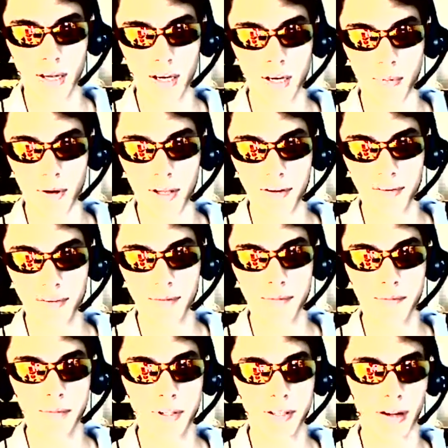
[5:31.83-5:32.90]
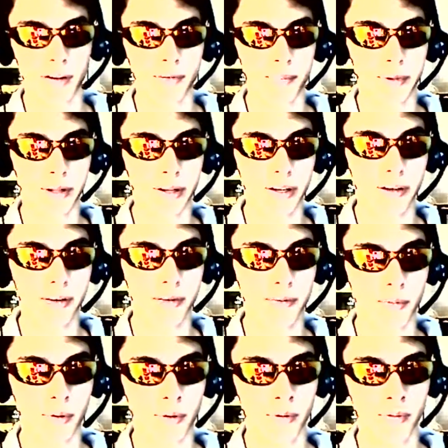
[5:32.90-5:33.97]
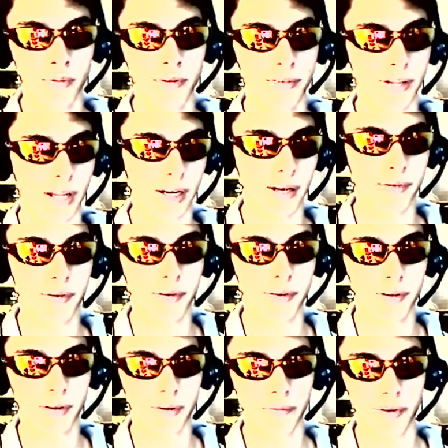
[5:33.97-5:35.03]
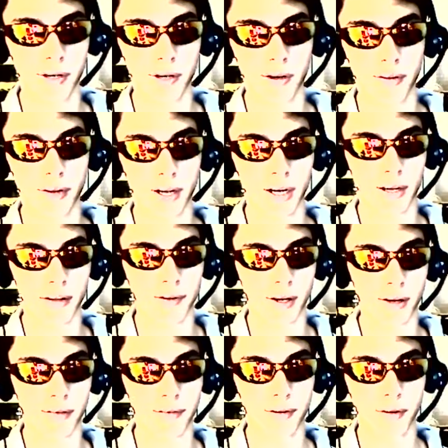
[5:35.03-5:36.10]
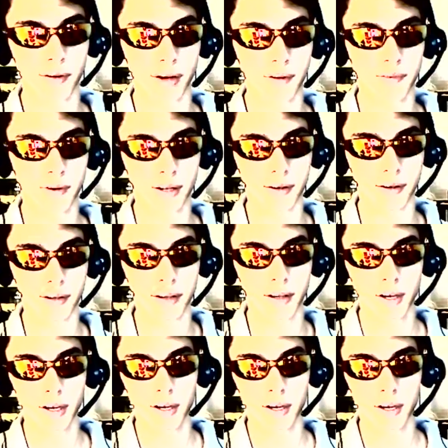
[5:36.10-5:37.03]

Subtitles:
Anyways, besides me, well, since I live for every single video, then I guess I can say that I've technically